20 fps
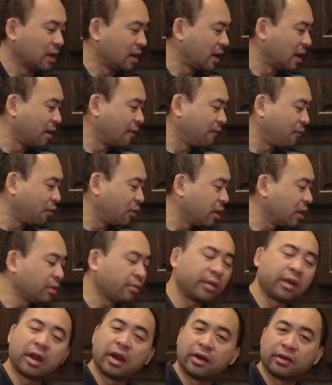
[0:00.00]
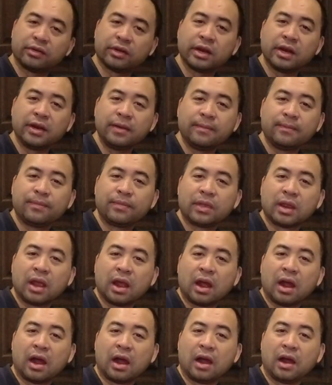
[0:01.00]
4300.
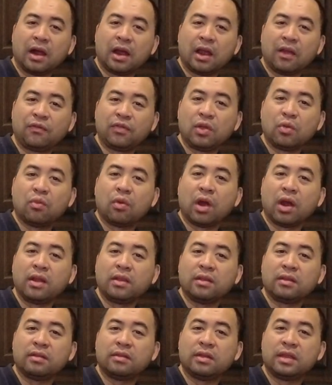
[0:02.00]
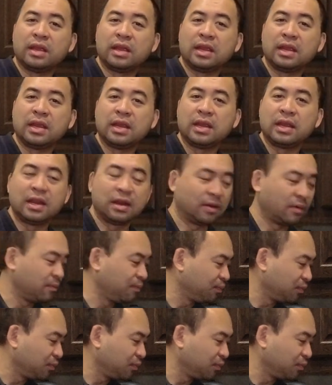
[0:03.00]
If you want the